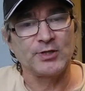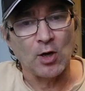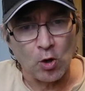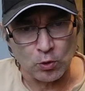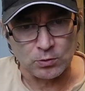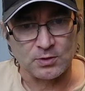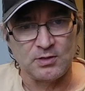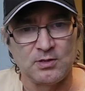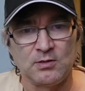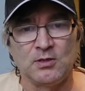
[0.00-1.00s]
hold.
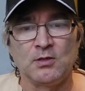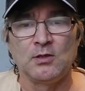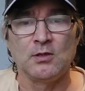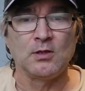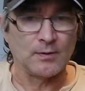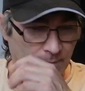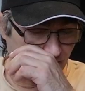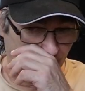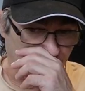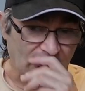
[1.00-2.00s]

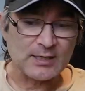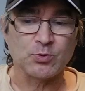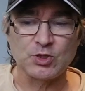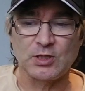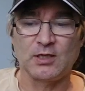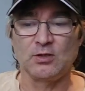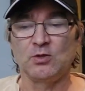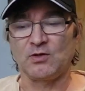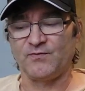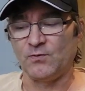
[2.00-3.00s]
That's what you're going to
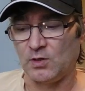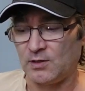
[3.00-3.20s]
look for.